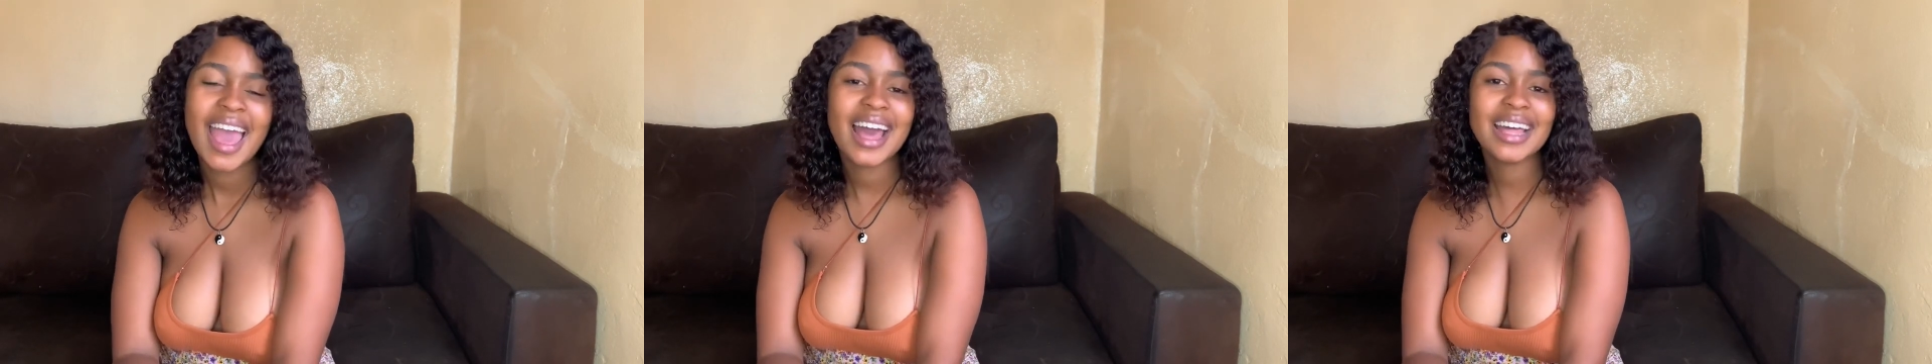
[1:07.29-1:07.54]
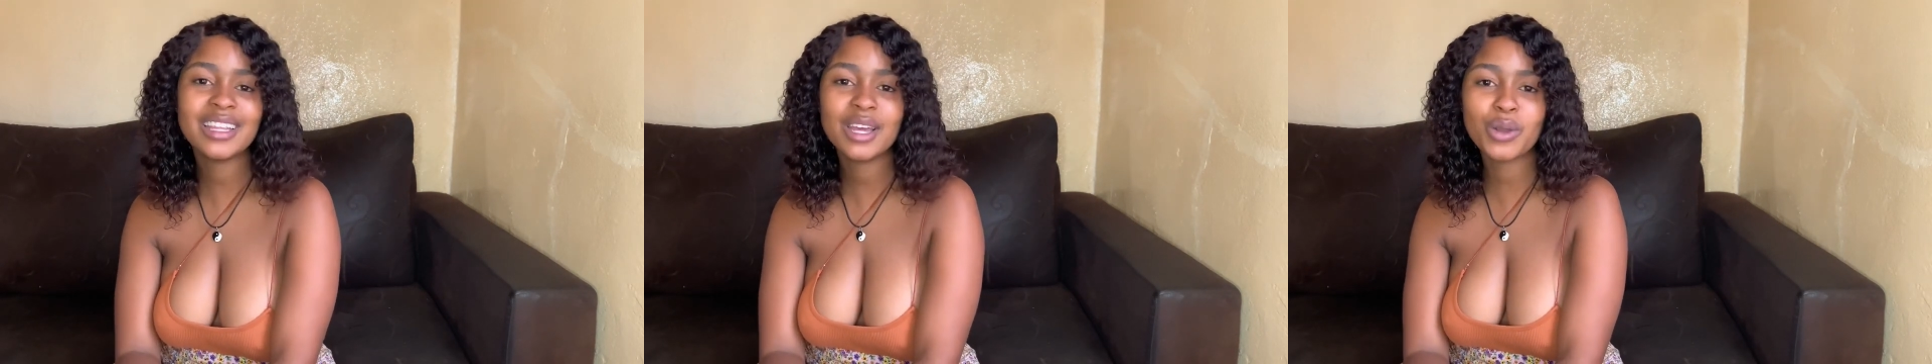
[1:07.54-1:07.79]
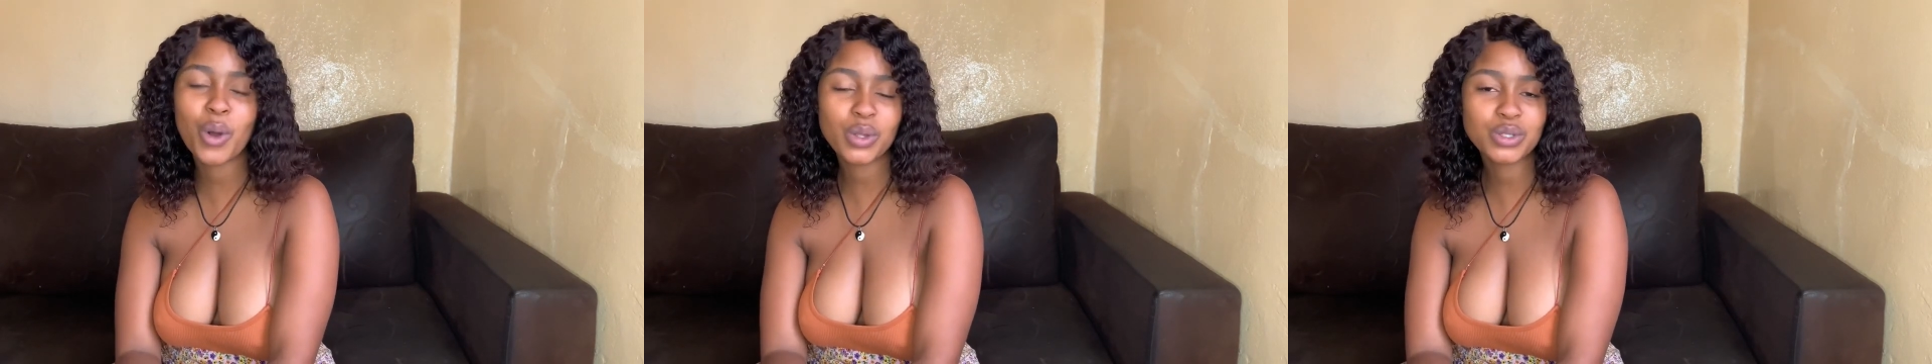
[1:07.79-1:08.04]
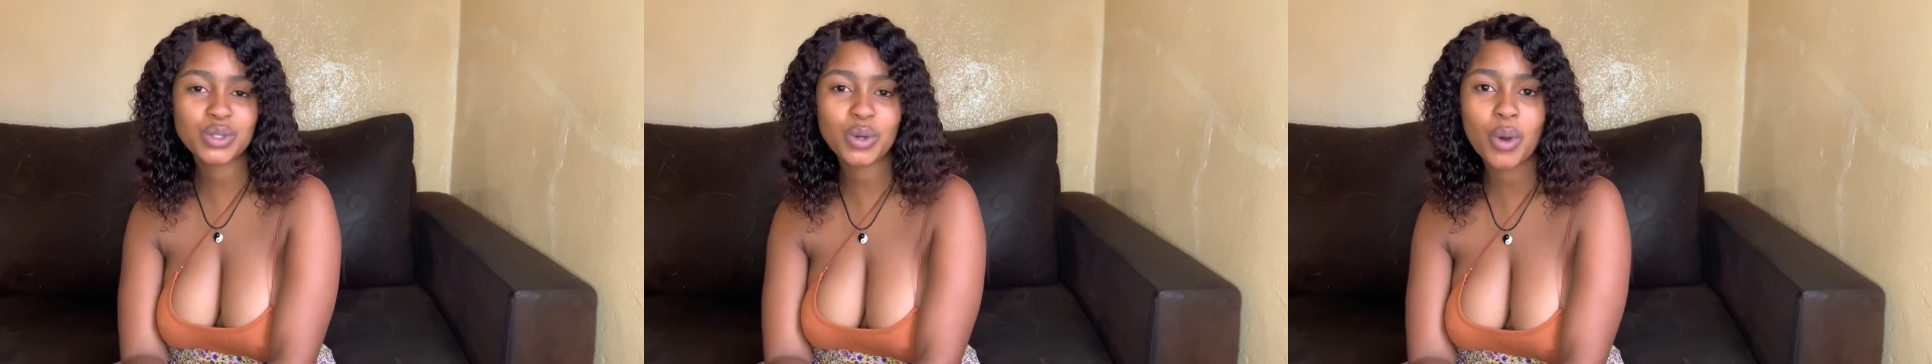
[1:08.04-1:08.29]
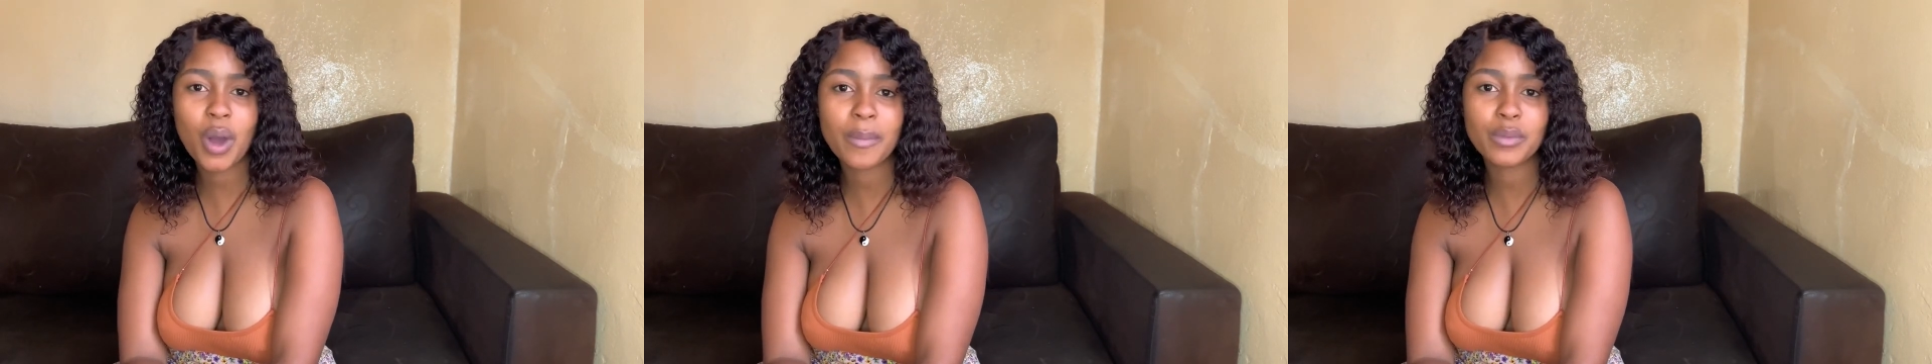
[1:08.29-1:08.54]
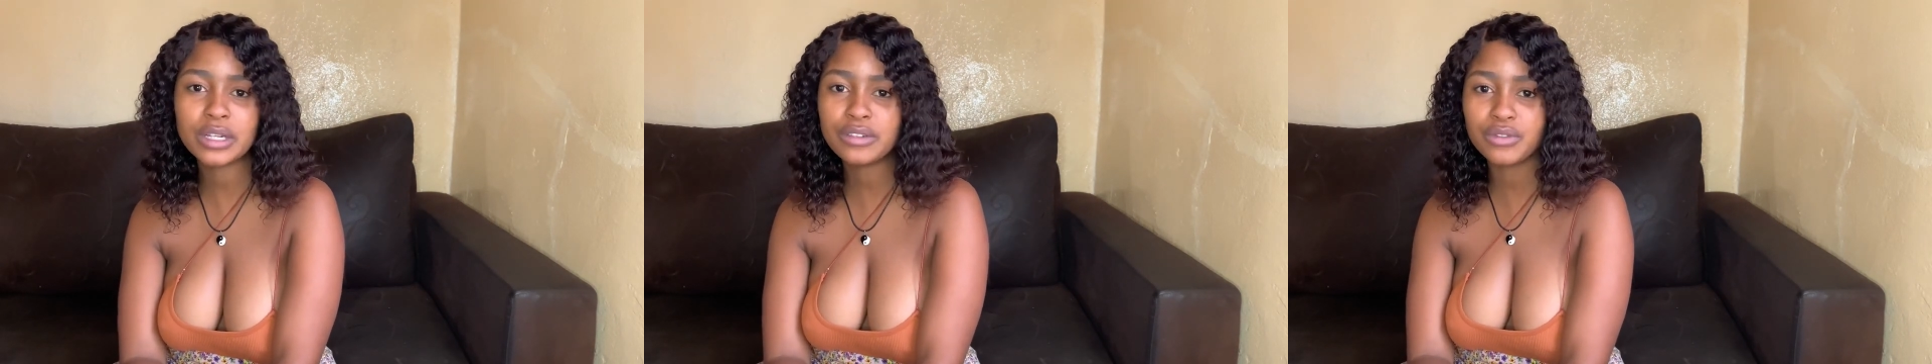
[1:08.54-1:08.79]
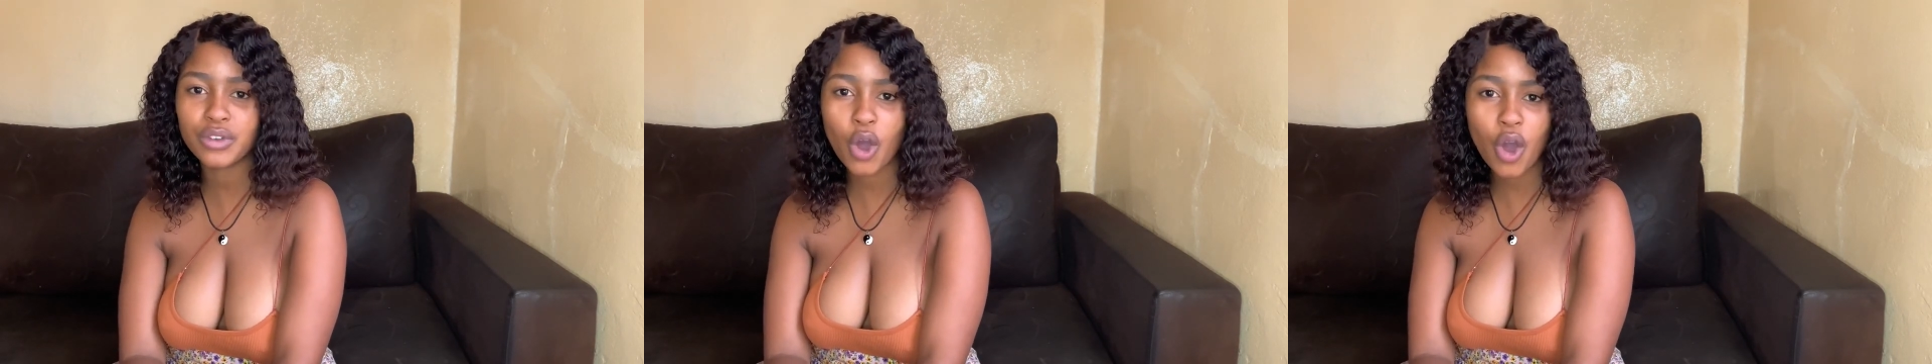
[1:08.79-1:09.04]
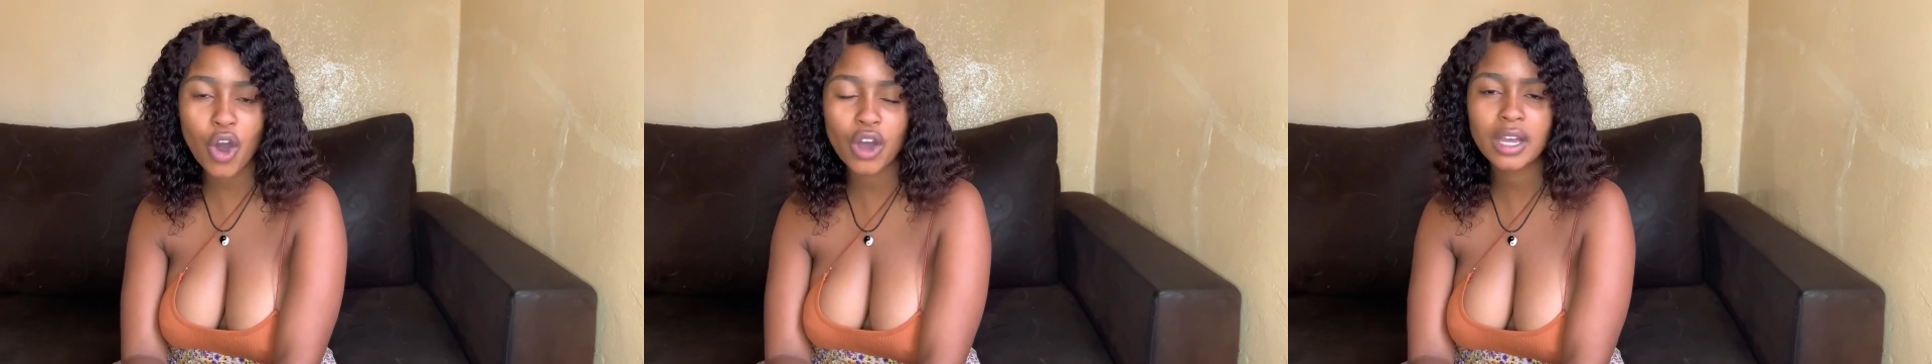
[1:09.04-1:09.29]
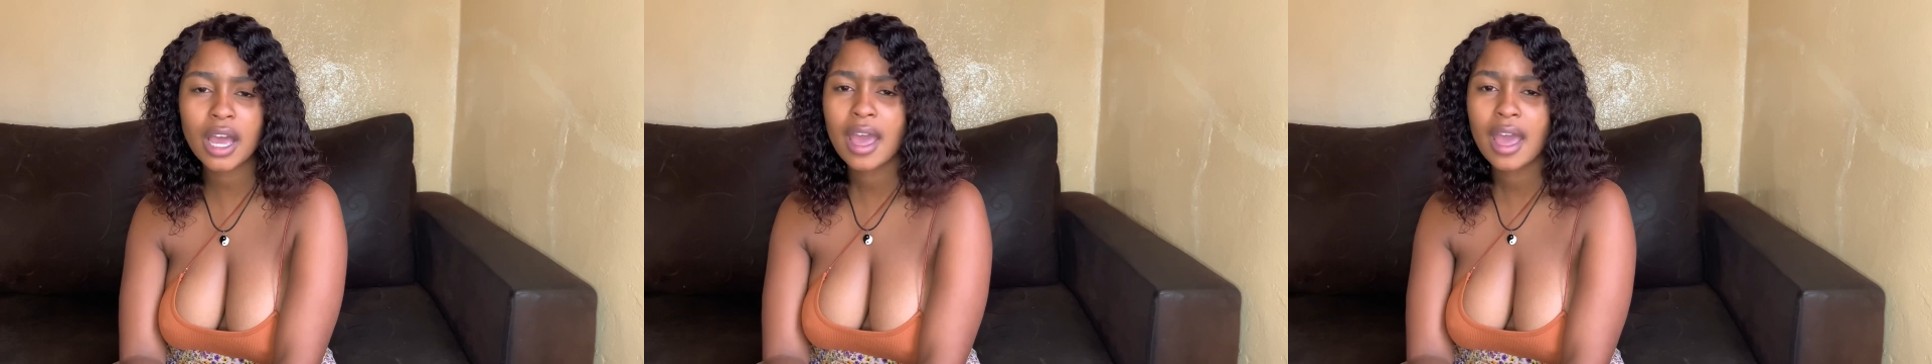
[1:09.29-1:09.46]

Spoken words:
And then also I'm gonna vlog.